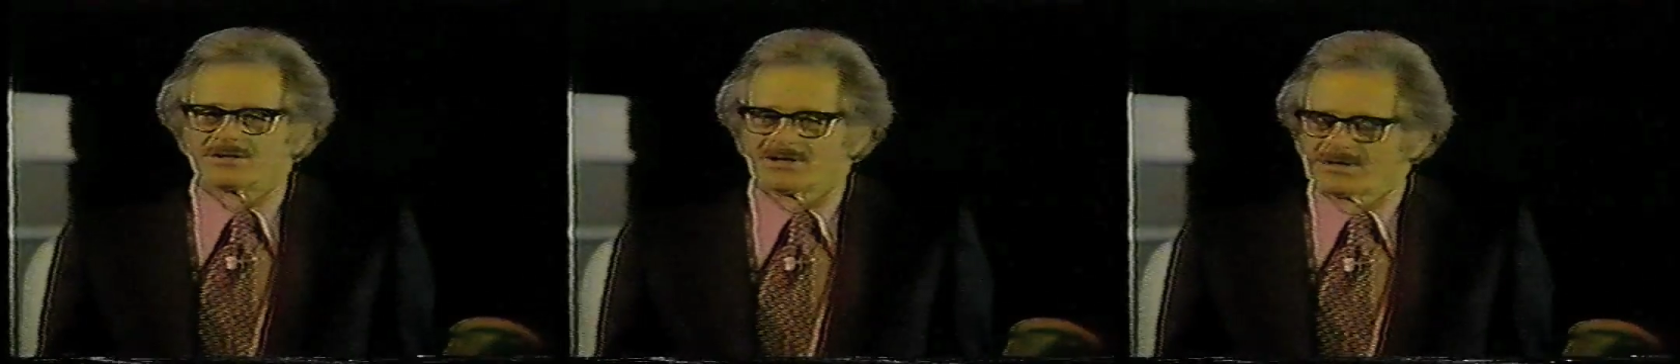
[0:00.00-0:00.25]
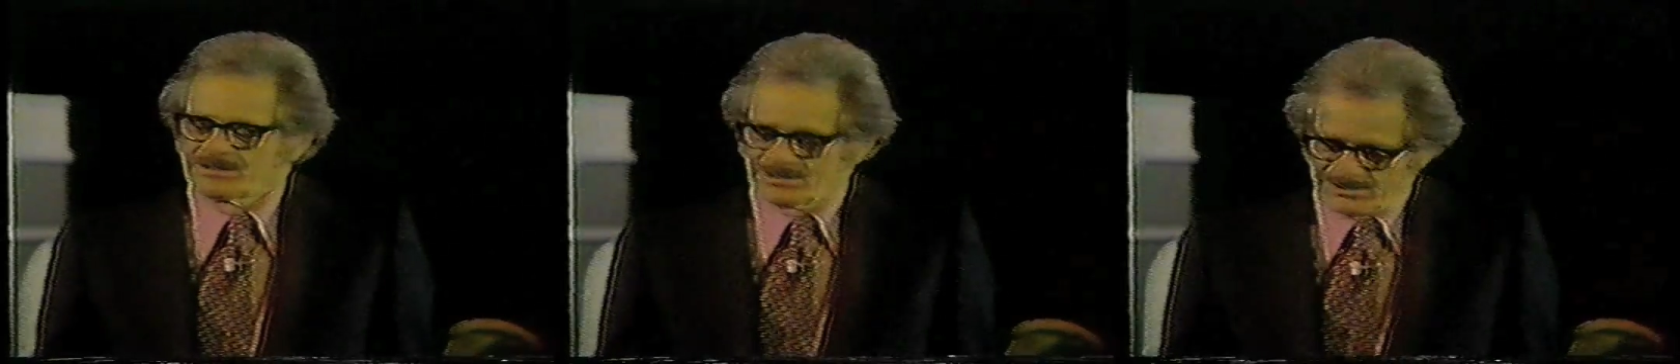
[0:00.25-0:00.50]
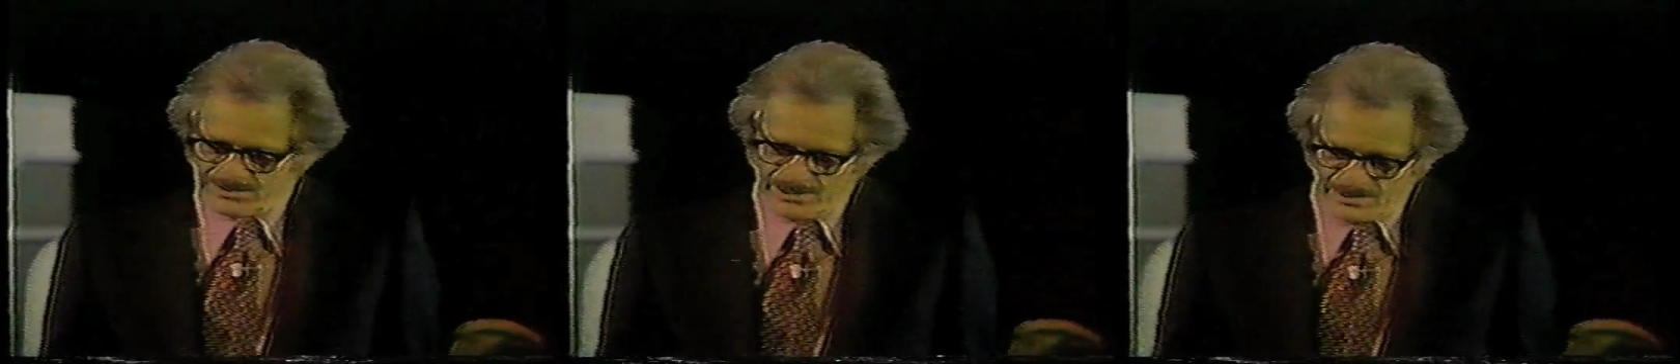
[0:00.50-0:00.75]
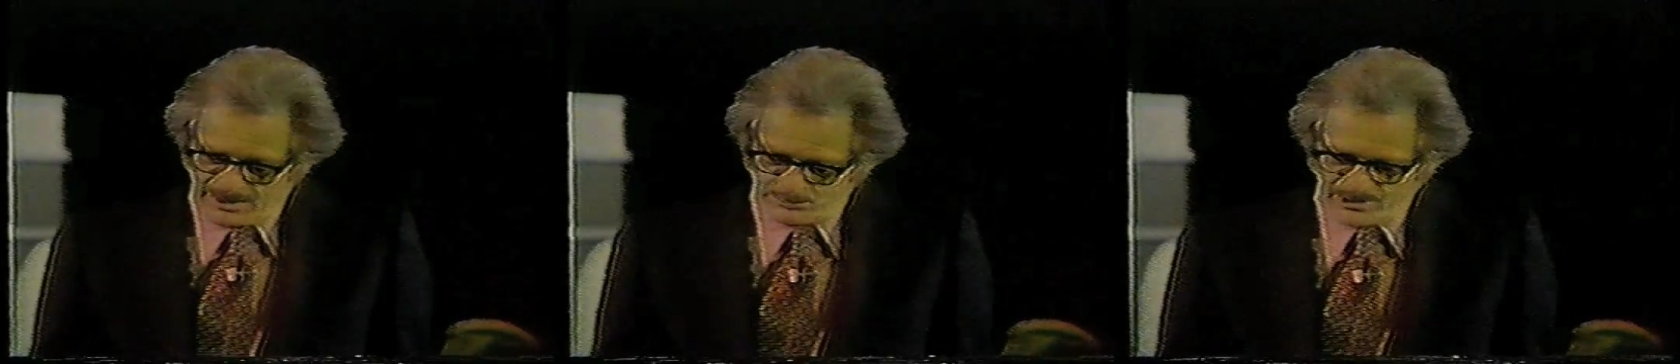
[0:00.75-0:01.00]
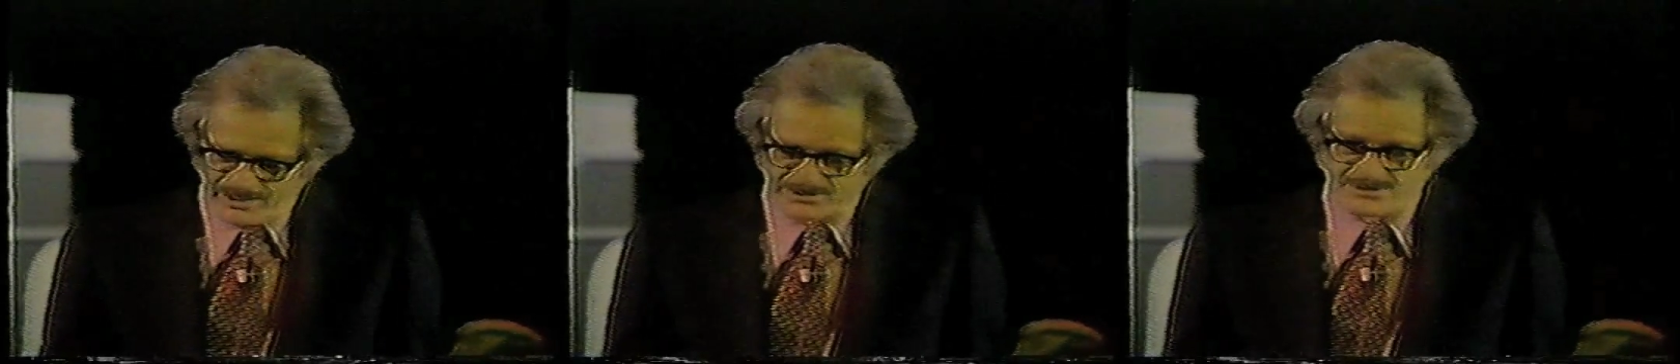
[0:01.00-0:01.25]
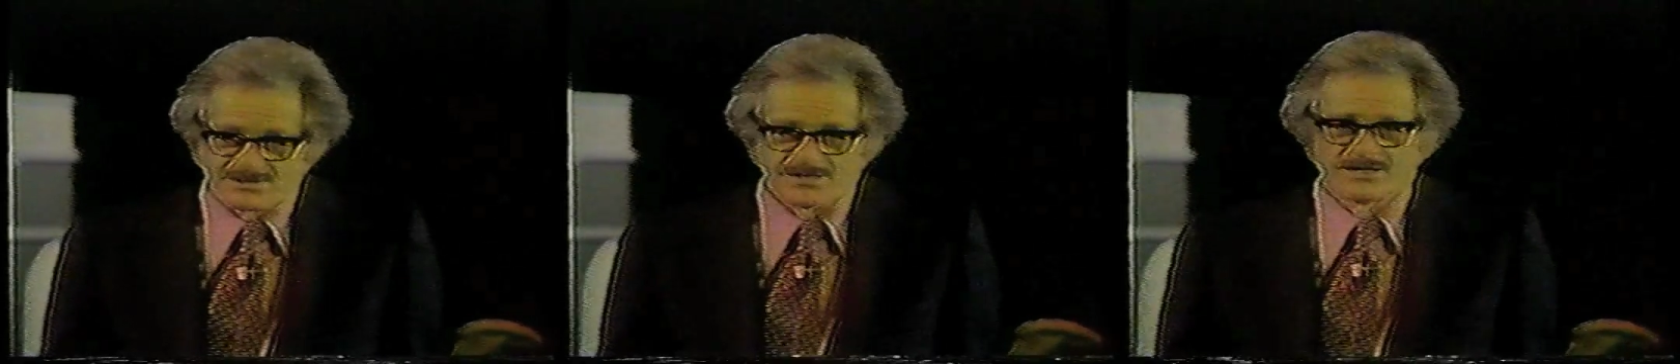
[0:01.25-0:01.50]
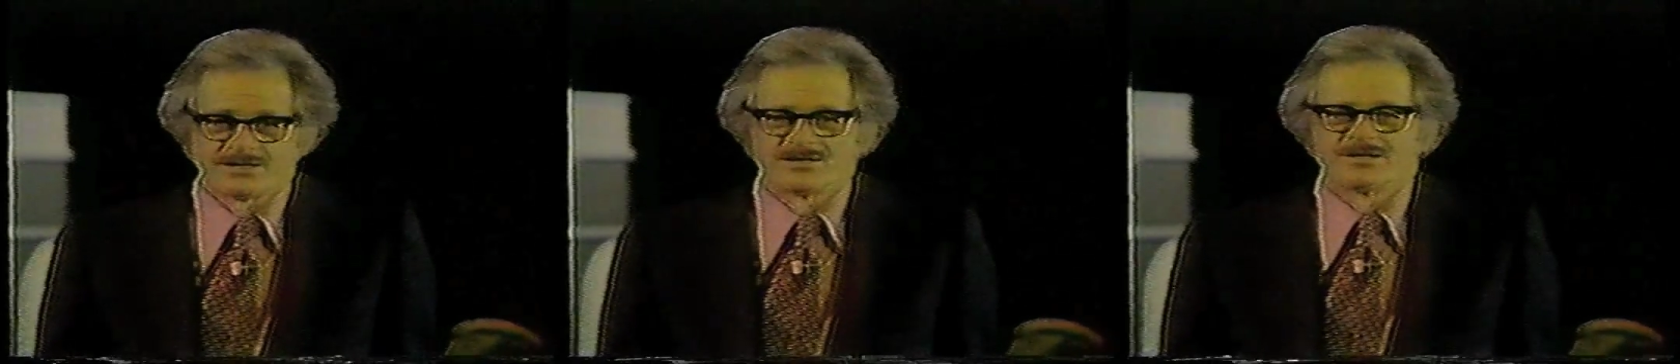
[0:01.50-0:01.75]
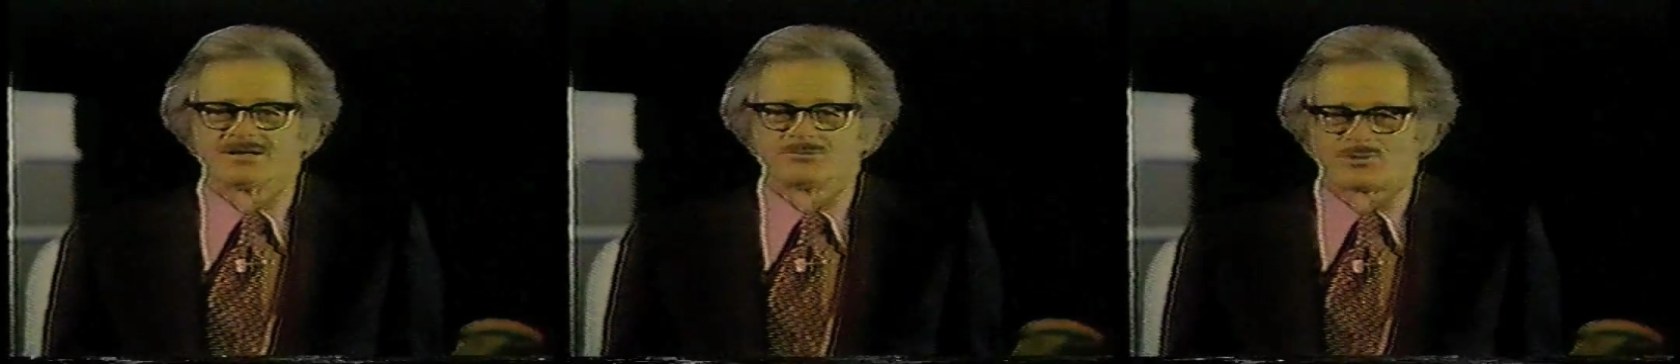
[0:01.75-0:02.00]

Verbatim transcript: uh, and I'm glad to say, uh,